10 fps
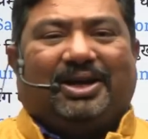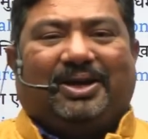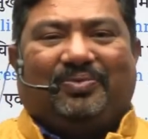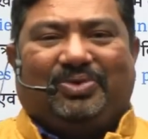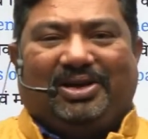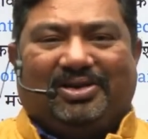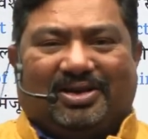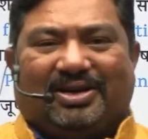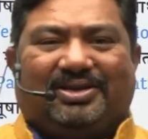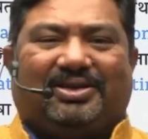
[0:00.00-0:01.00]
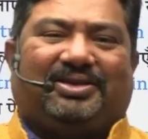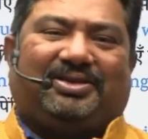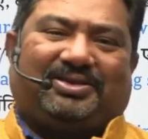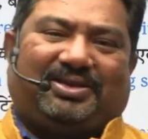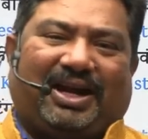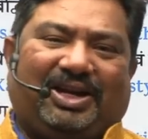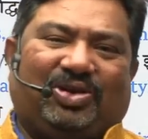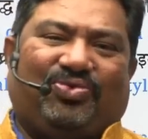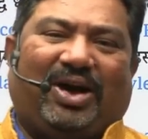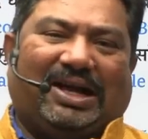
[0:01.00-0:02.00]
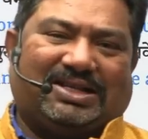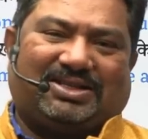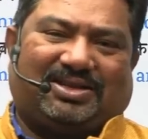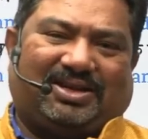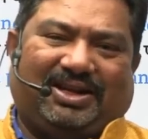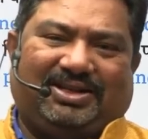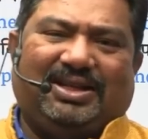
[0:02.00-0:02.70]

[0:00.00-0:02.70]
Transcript: learn the kind of answer writing,